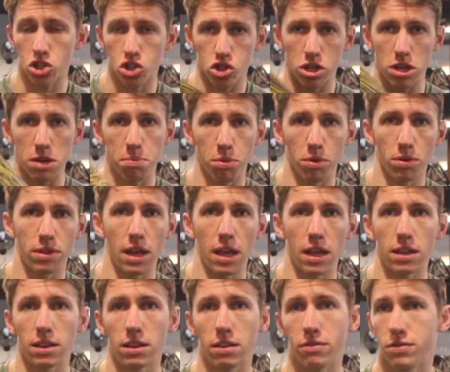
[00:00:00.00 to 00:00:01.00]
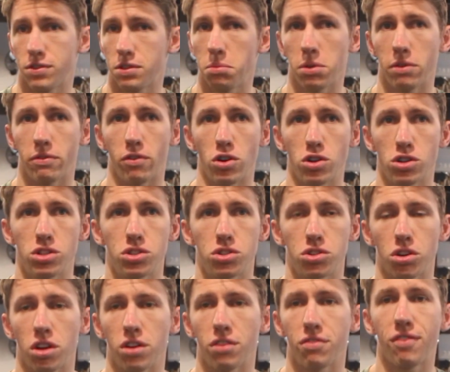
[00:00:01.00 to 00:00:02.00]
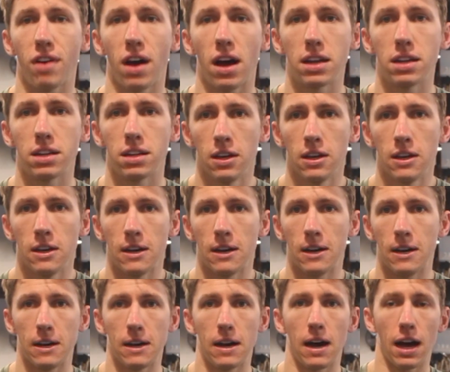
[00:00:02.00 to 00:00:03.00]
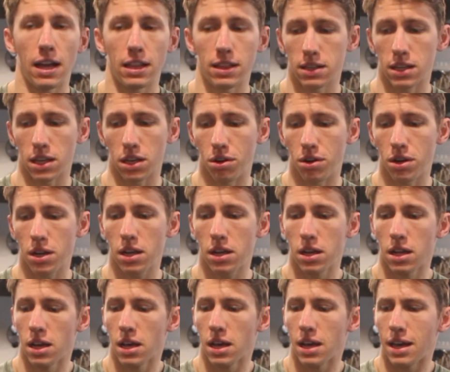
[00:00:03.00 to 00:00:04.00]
cheaper than some of the versions you're going to find on the internet.